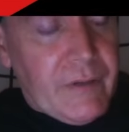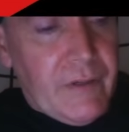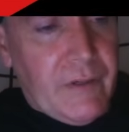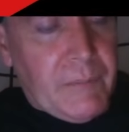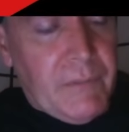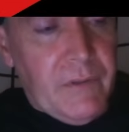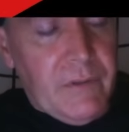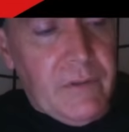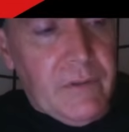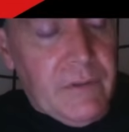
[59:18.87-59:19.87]
com.
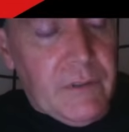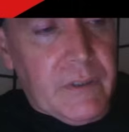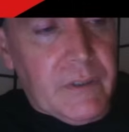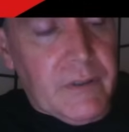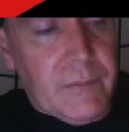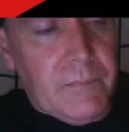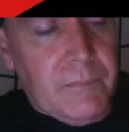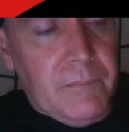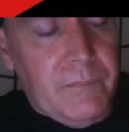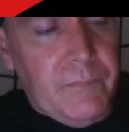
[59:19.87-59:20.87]
Um